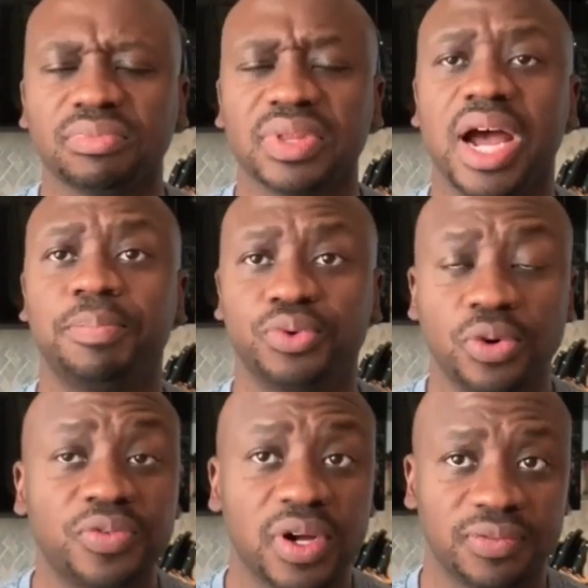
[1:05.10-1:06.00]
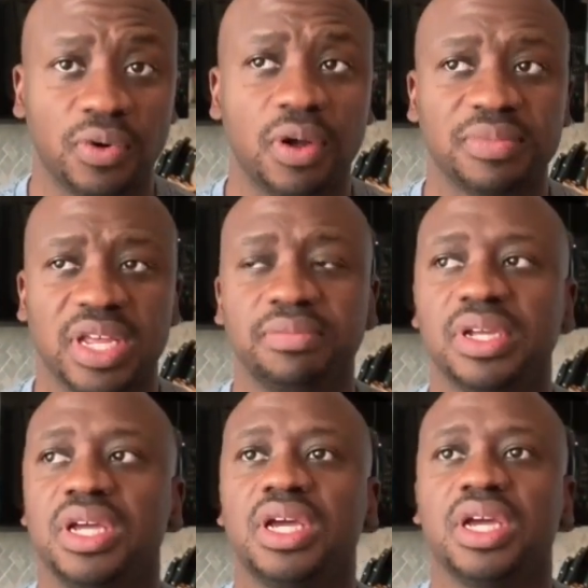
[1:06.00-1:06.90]
approval from
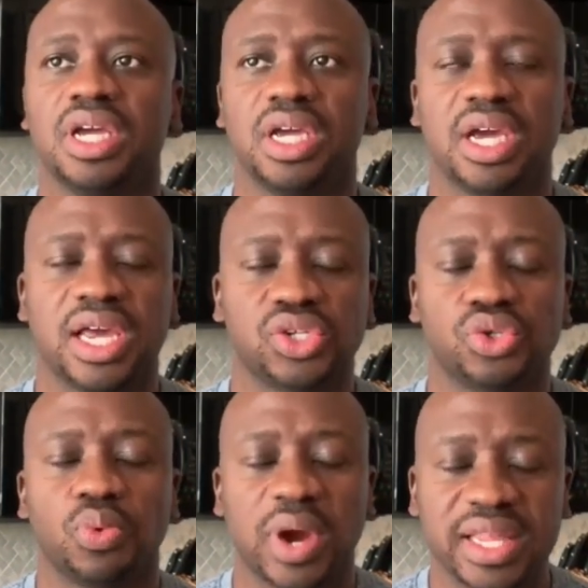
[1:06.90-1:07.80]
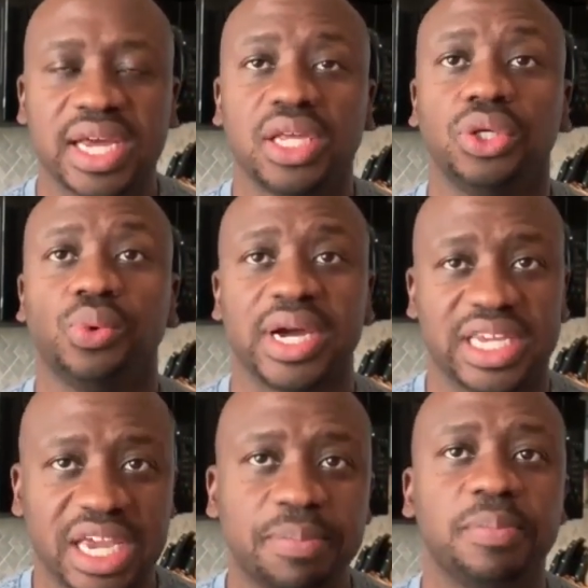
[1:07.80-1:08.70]
them as to whether you are
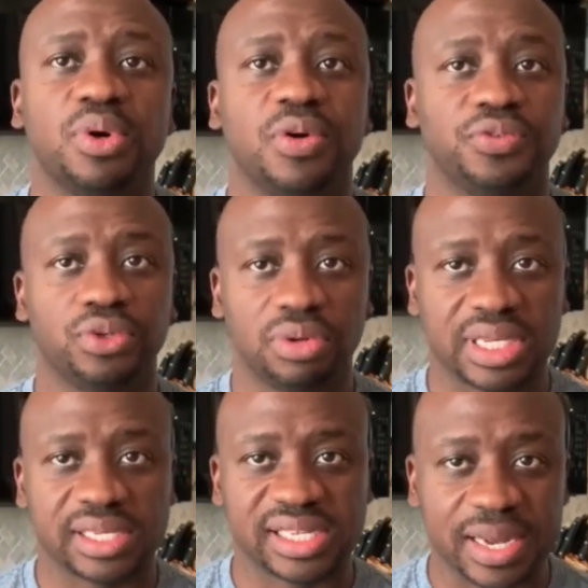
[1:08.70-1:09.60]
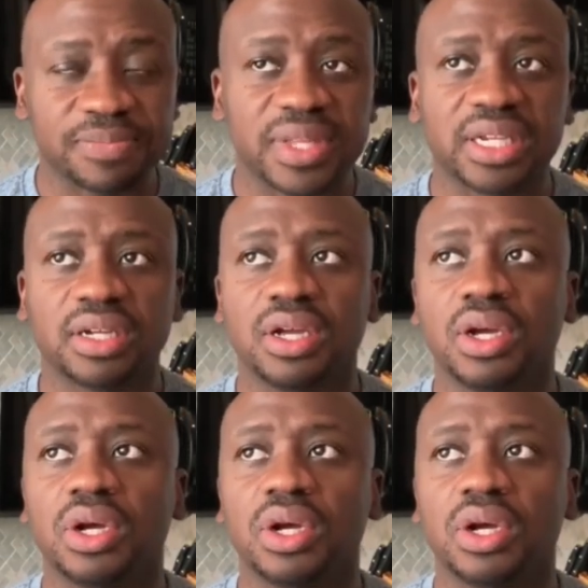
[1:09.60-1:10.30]
capable of doing something